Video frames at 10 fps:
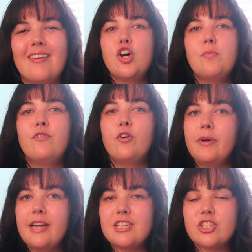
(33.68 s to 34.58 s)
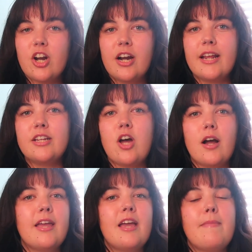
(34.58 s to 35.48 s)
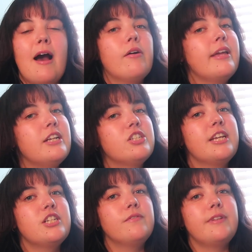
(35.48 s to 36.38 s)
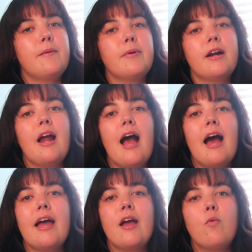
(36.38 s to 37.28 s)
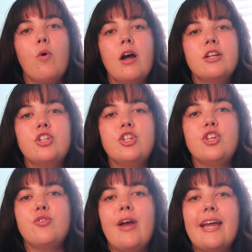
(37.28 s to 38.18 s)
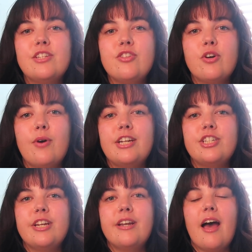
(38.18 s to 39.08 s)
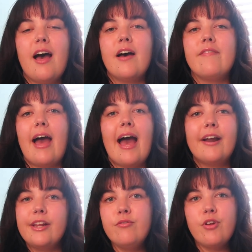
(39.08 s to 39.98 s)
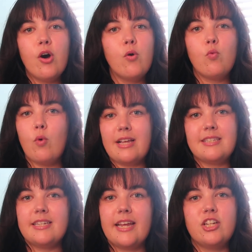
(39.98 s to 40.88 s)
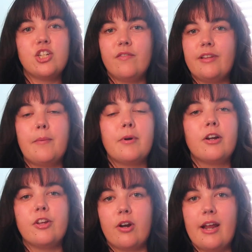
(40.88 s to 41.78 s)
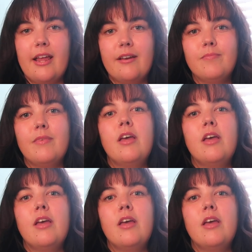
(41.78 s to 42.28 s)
So before we get started talking about each stage of labor, I want to answer the question of how do you know what stage of labor you're in?